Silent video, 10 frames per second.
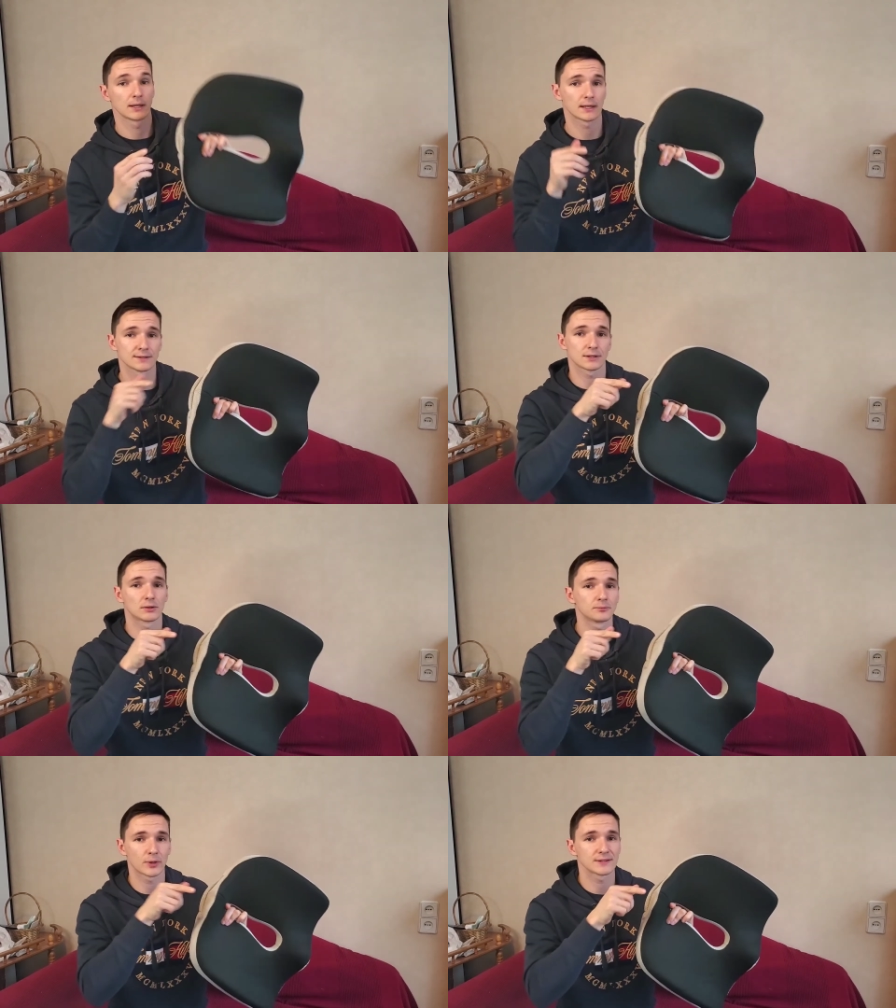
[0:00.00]
can
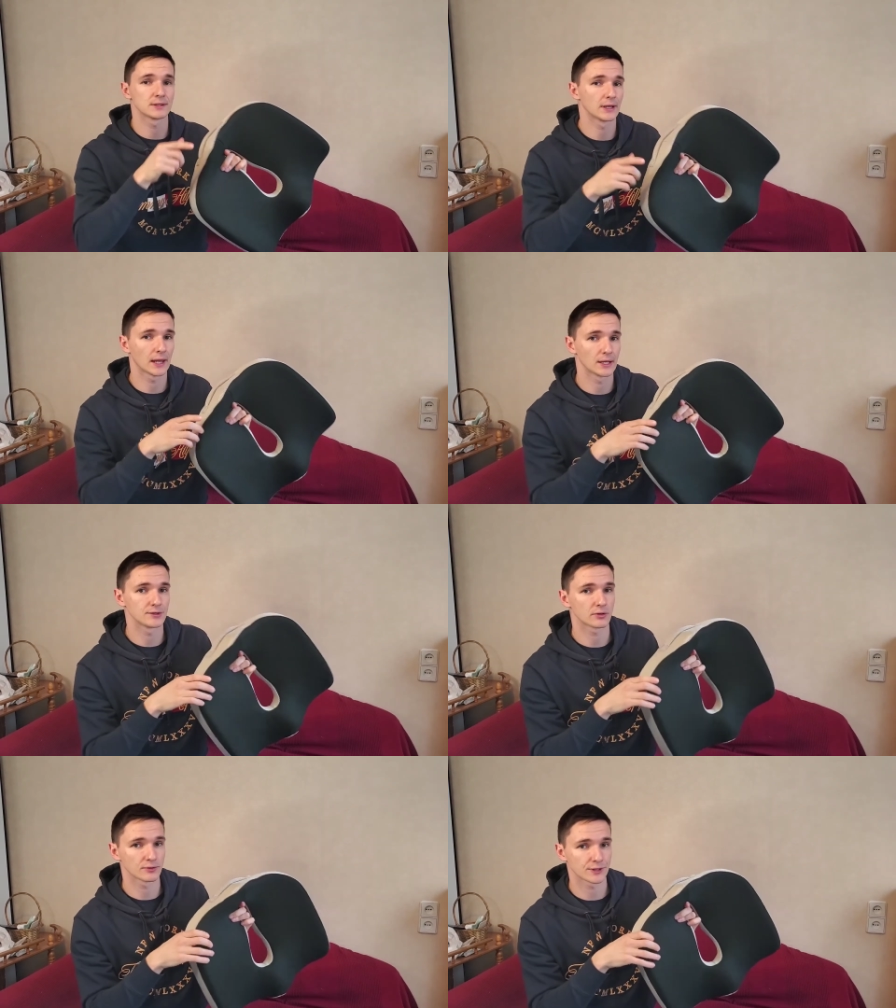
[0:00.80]
start pressing
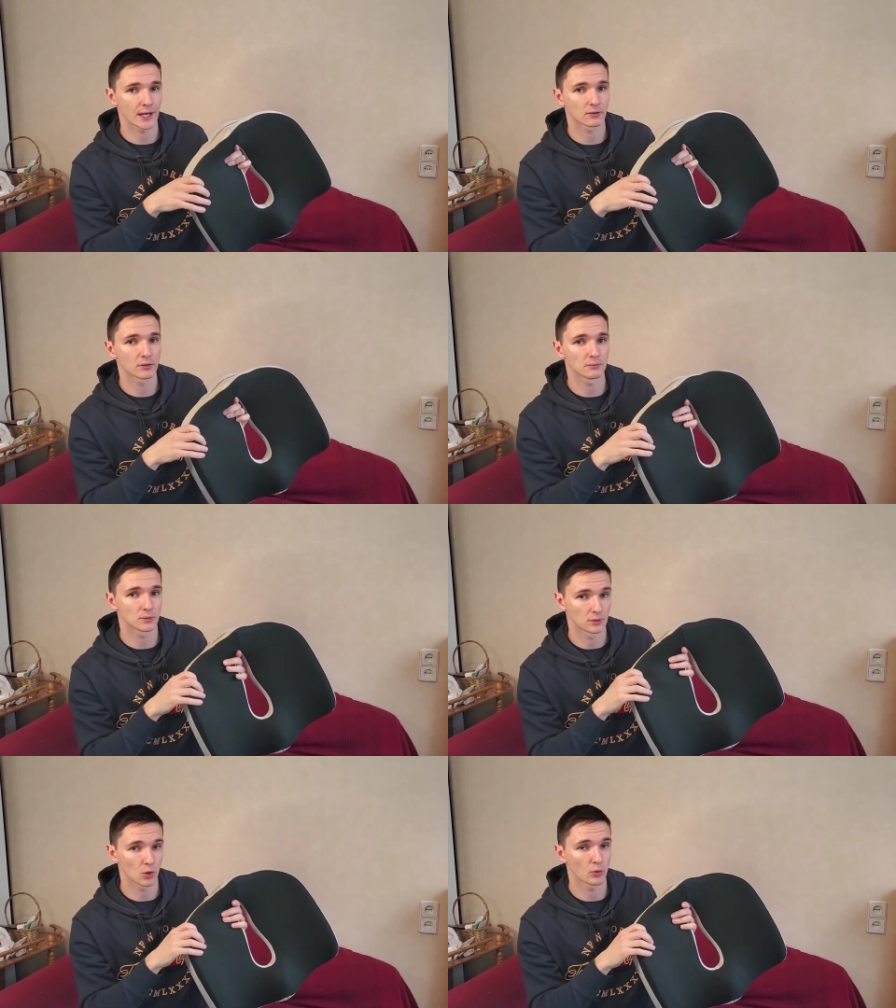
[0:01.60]
against your sacrum
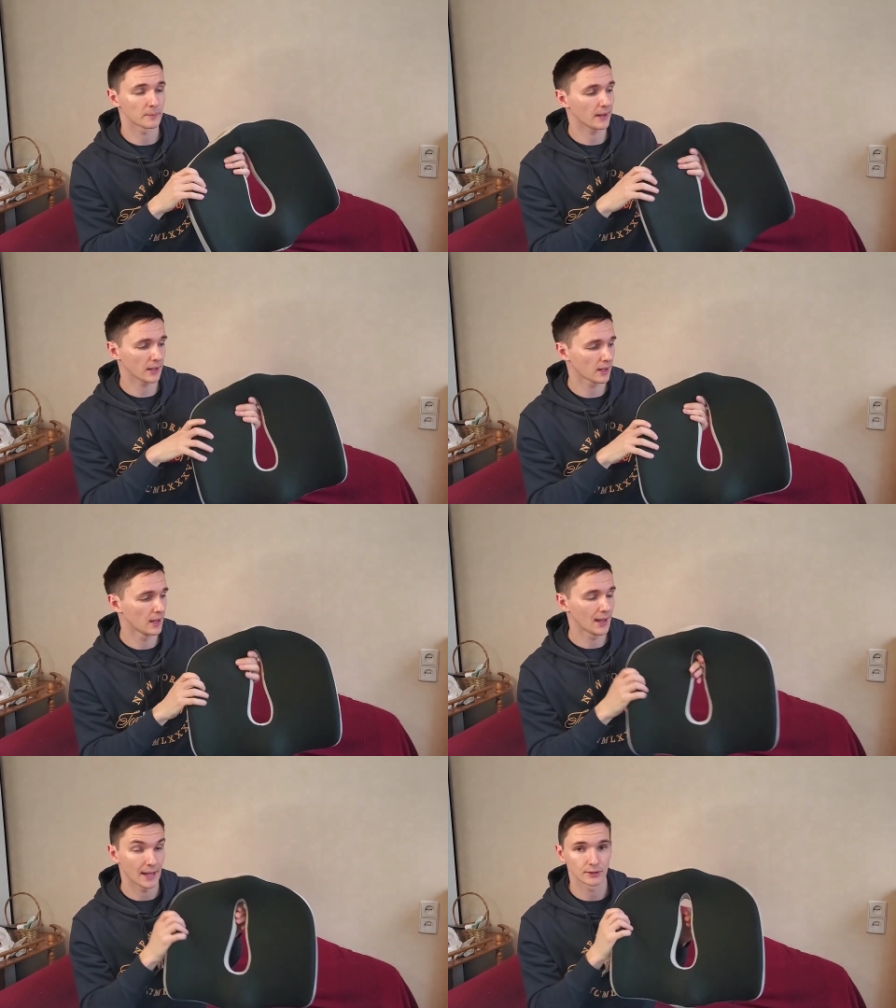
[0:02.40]
on lower back
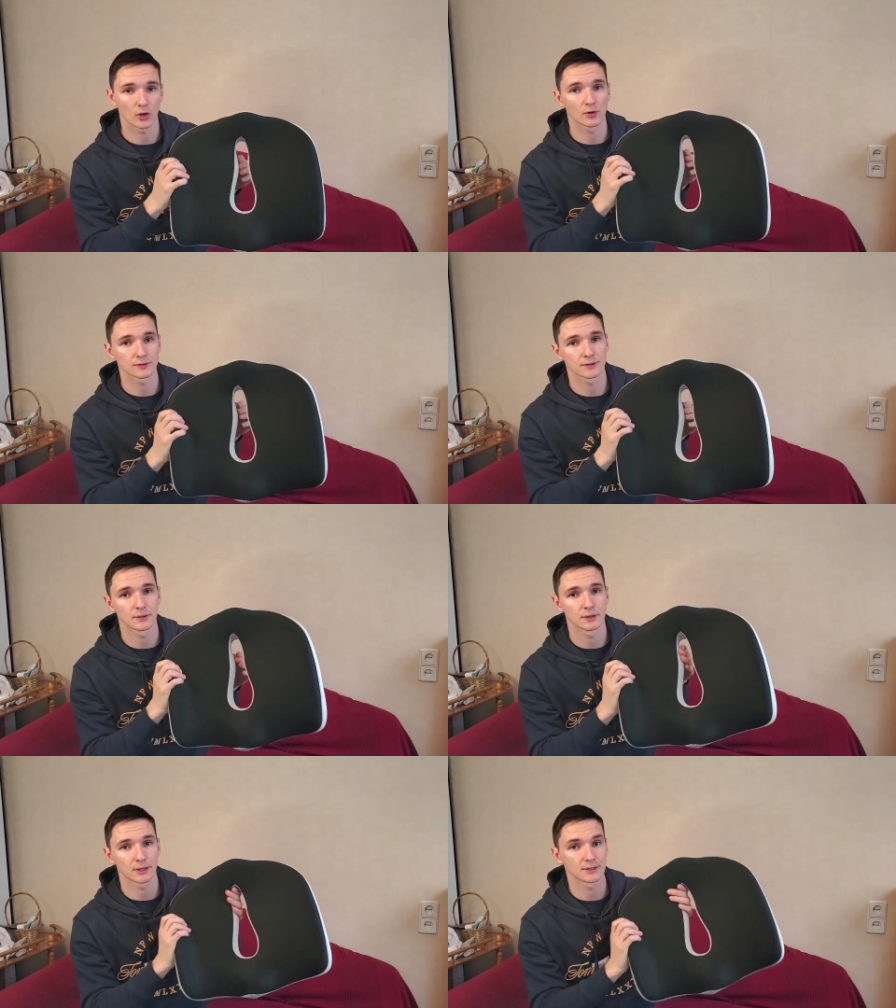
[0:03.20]
and cause
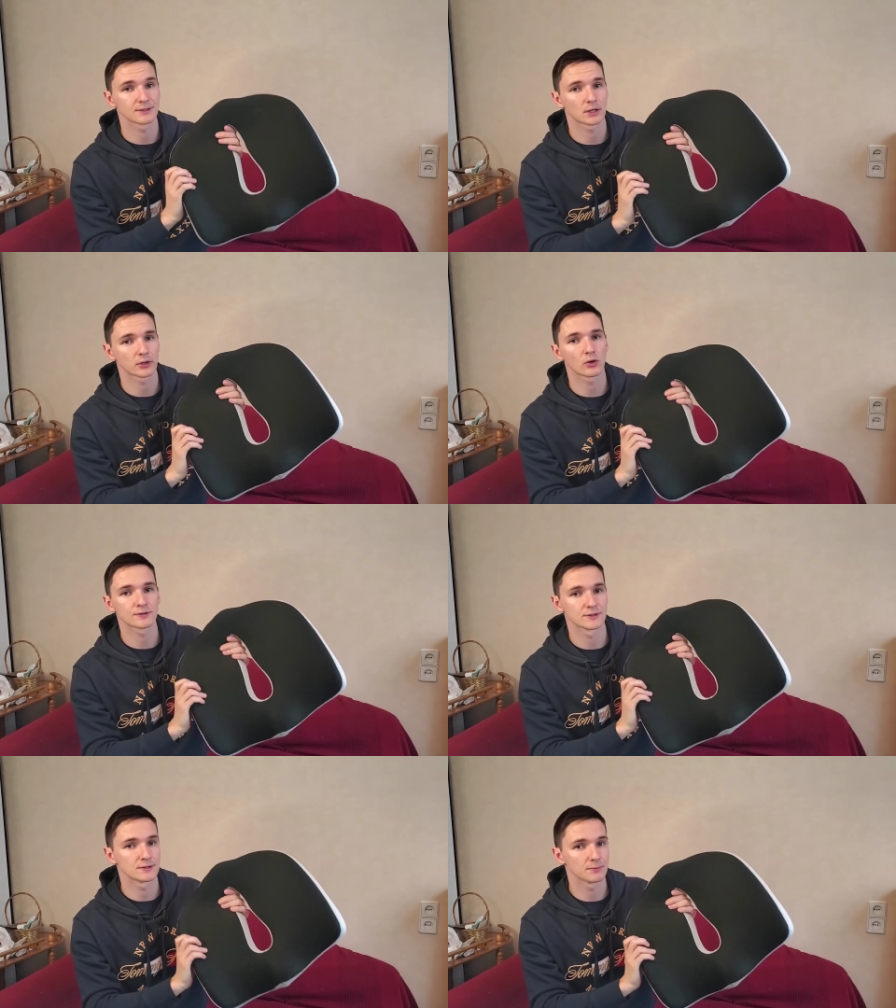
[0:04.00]
it uh, can start
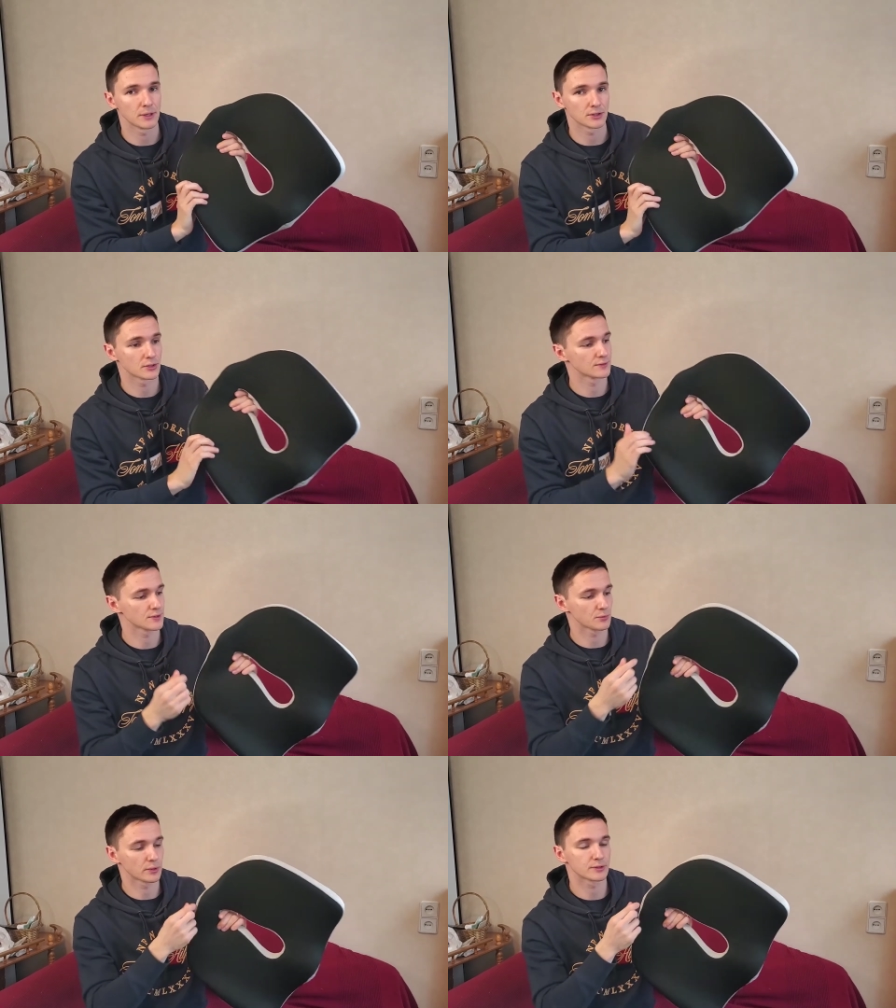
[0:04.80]
causing some issues
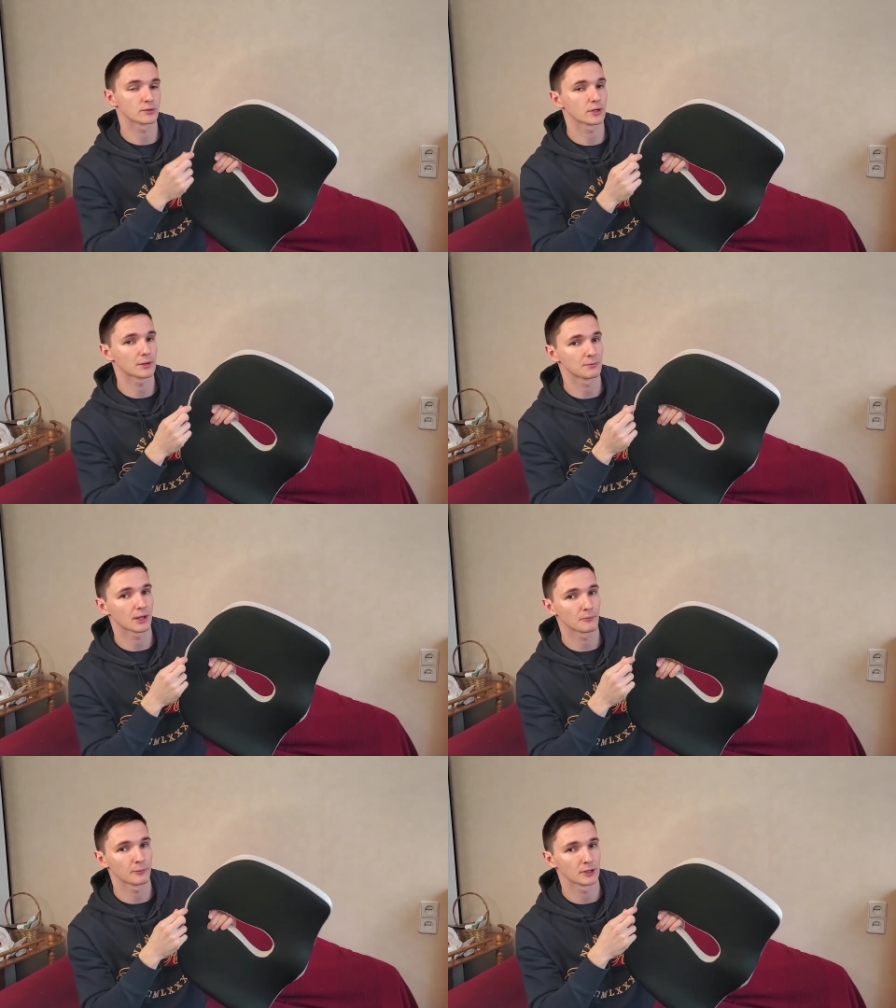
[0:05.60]
as well. So it can
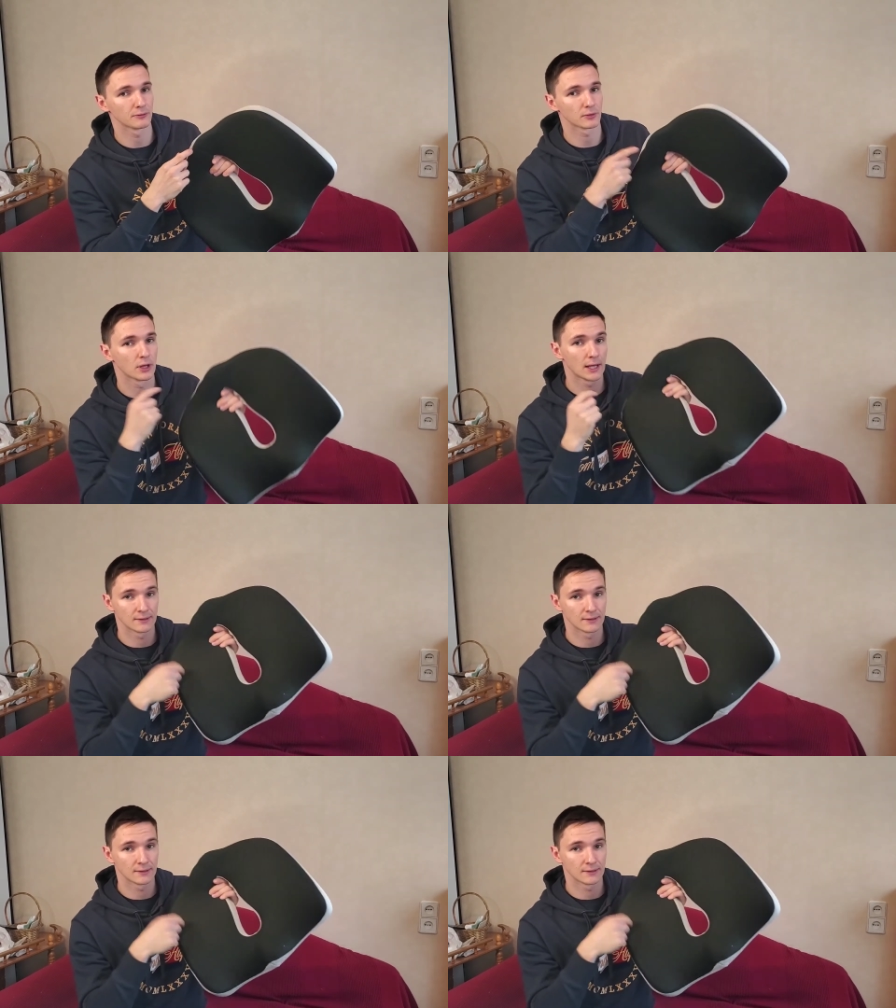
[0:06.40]
become painful.